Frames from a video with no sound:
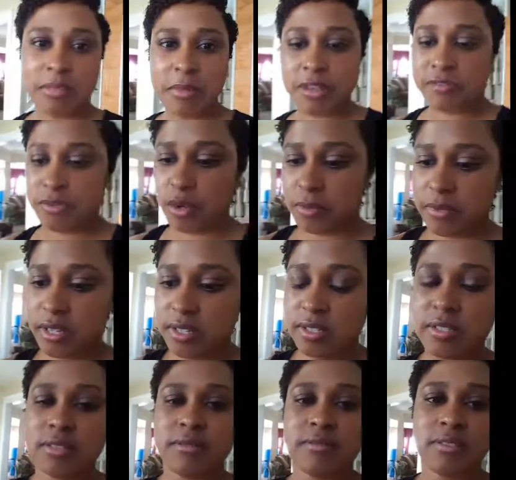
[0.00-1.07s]
the
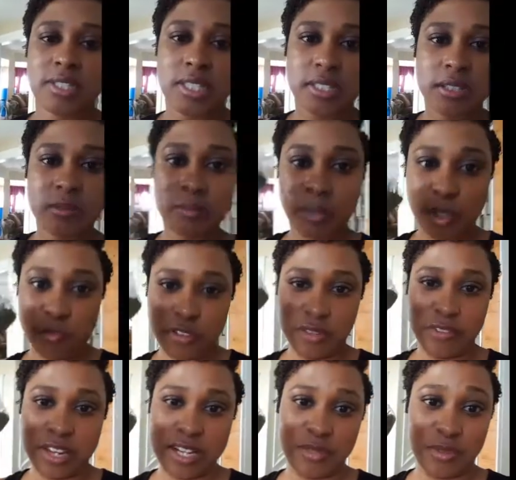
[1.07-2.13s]
metformin. Blue
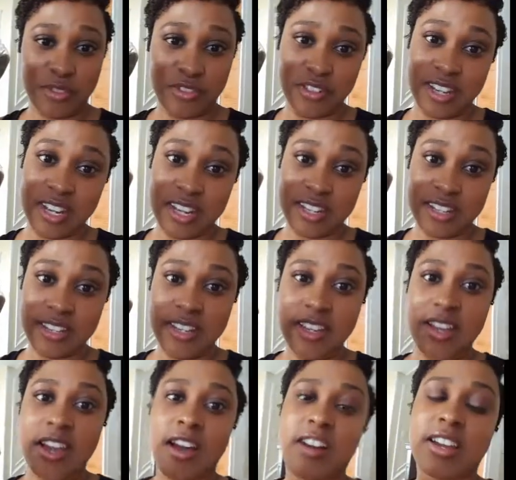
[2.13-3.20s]
vervain is what you need.
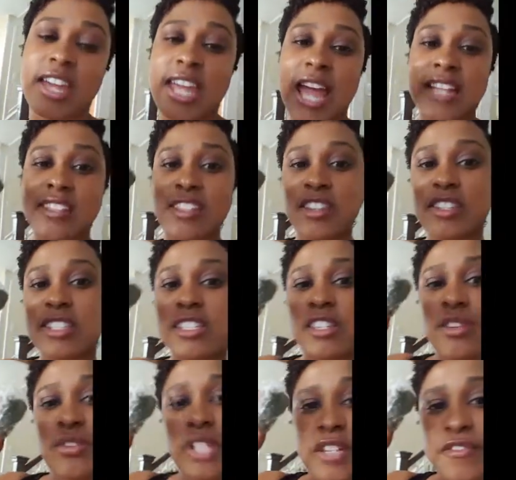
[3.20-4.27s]
Okay, I took this
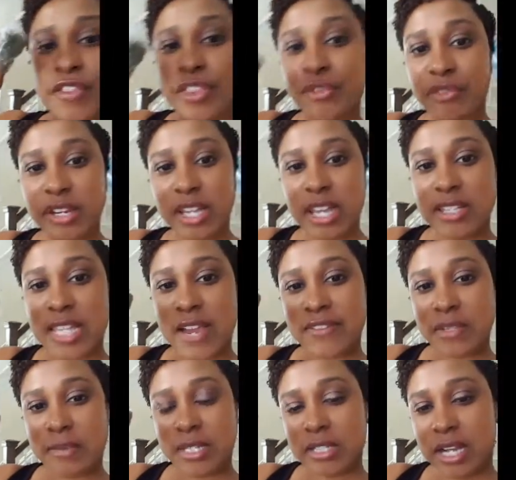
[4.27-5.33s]
literally for 3 days
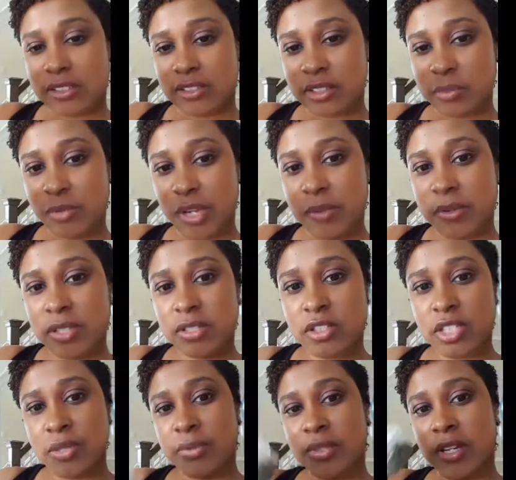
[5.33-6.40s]
after my doctor's appointment.
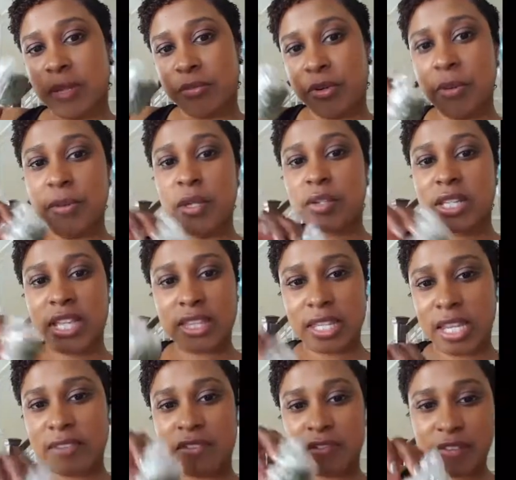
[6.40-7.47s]
She was going to put me on that
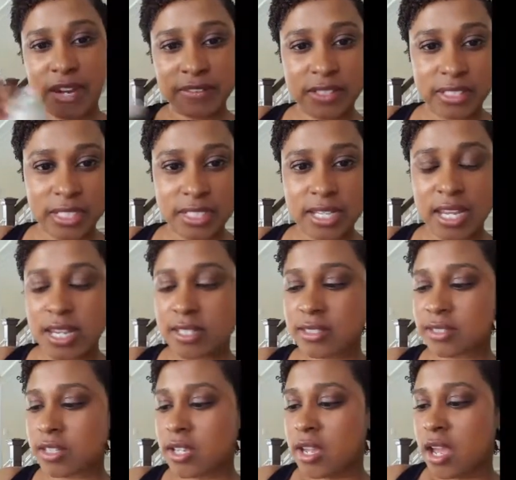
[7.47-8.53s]
thing for 5 to 10
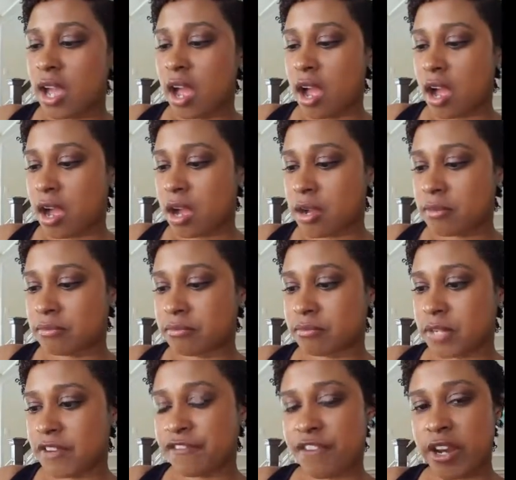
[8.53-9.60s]
days.
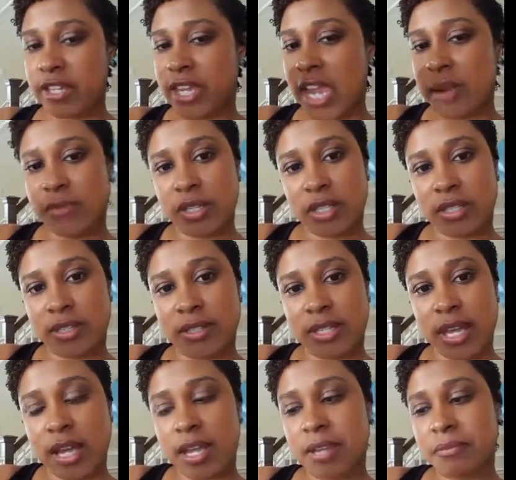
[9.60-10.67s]
A friend came just in
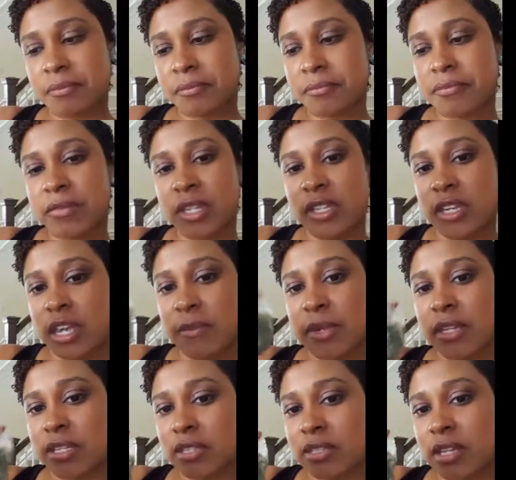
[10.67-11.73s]
time. He gave me
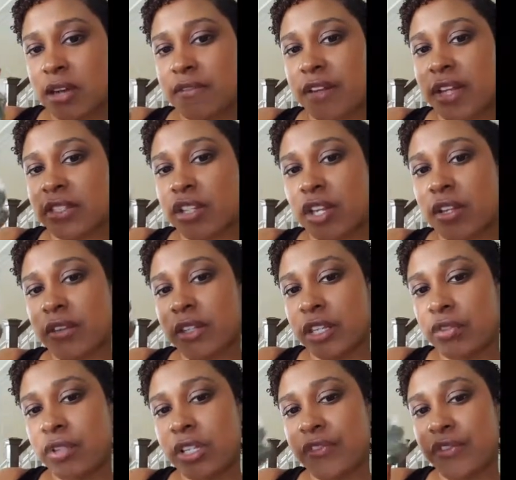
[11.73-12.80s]
this stuff. I took it
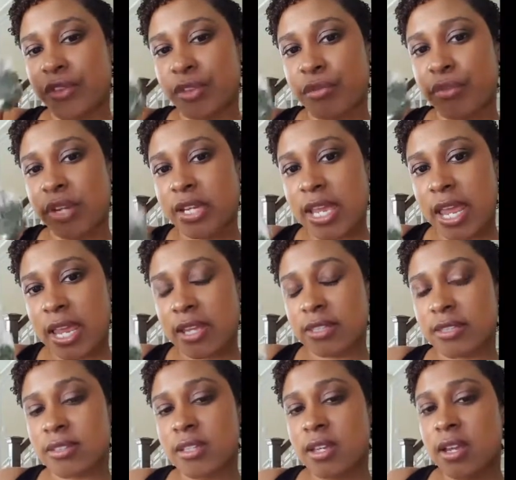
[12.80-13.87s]
literally for 3
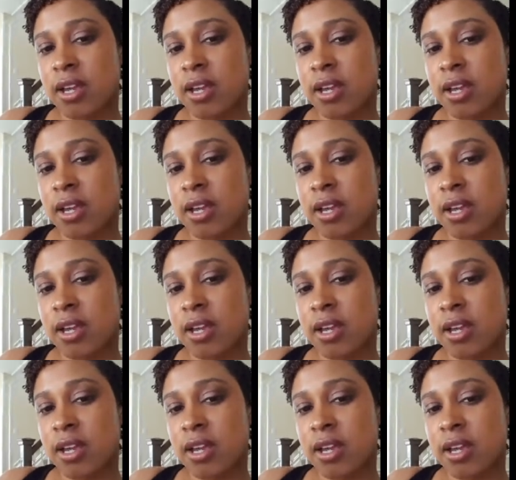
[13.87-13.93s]
days.